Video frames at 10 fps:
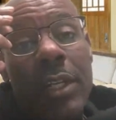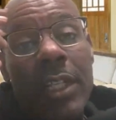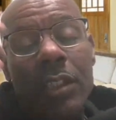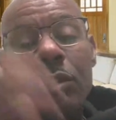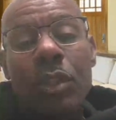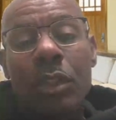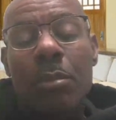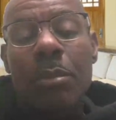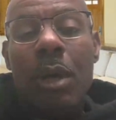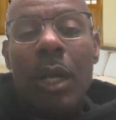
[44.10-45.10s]
Nescu took the
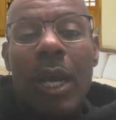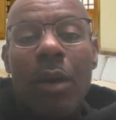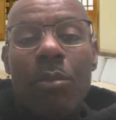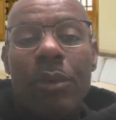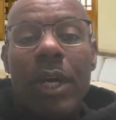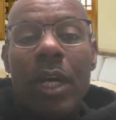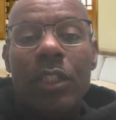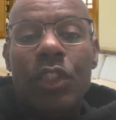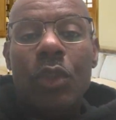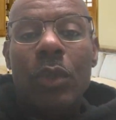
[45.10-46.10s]
ball out. Breanna
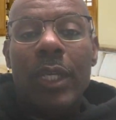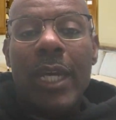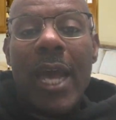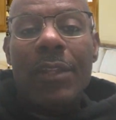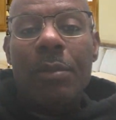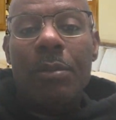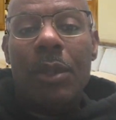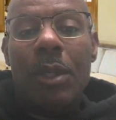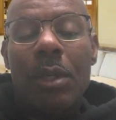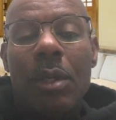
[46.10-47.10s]
Stewart got the
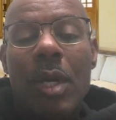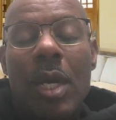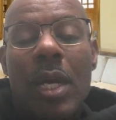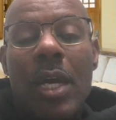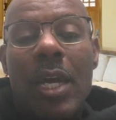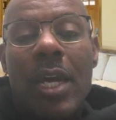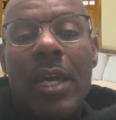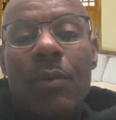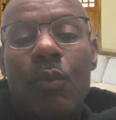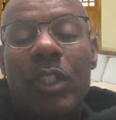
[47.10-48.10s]
ball,
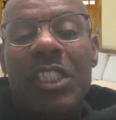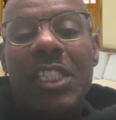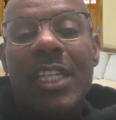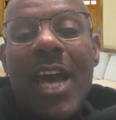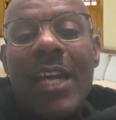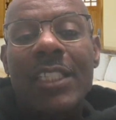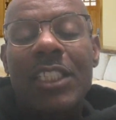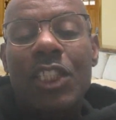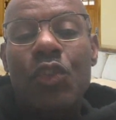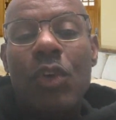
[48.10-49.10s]
and when she got it,
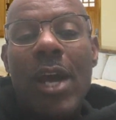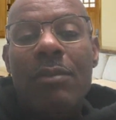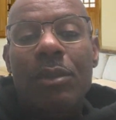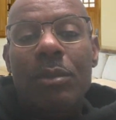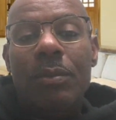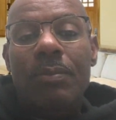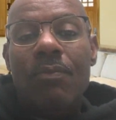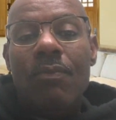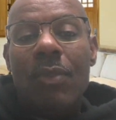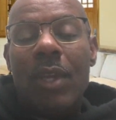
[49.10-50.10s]
she traveled.
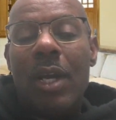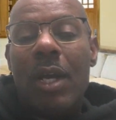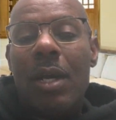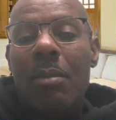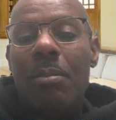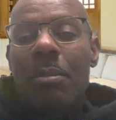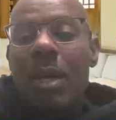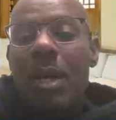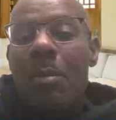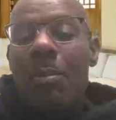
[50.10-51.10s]
The
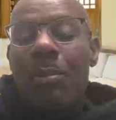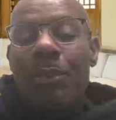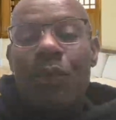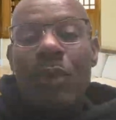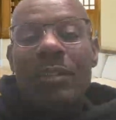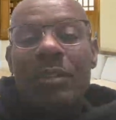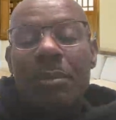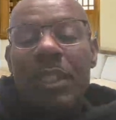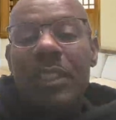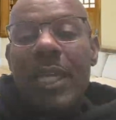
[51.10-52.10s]
refs
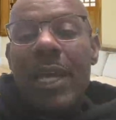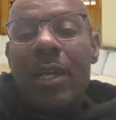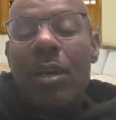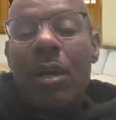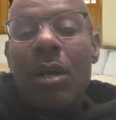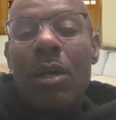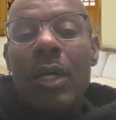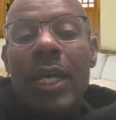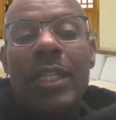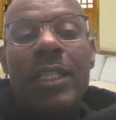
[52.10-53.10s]
missed that
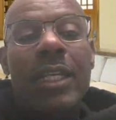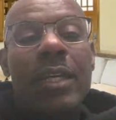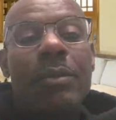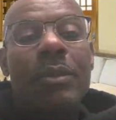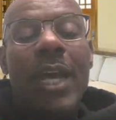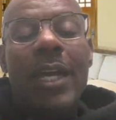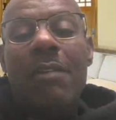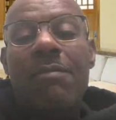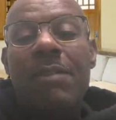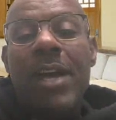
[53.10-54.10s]
call, and then there was like
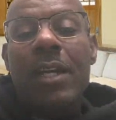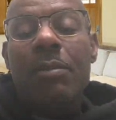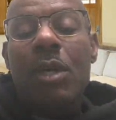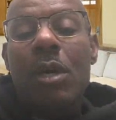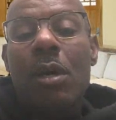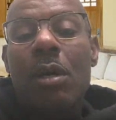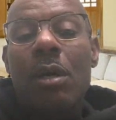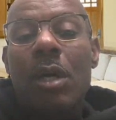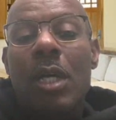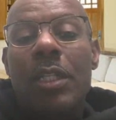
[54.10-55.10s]
a phantom
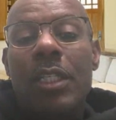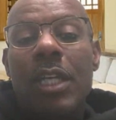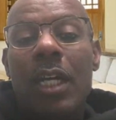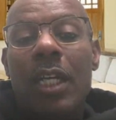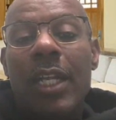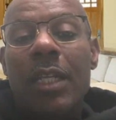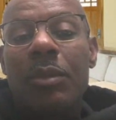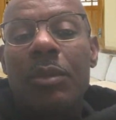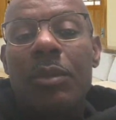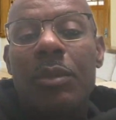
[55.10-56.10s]
call. The young lady
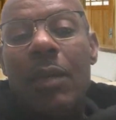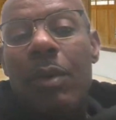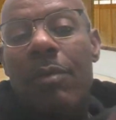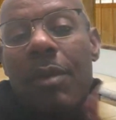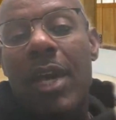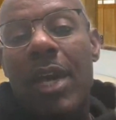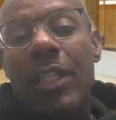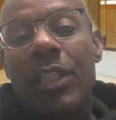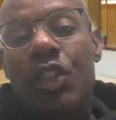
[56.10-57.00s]
was standing with her hands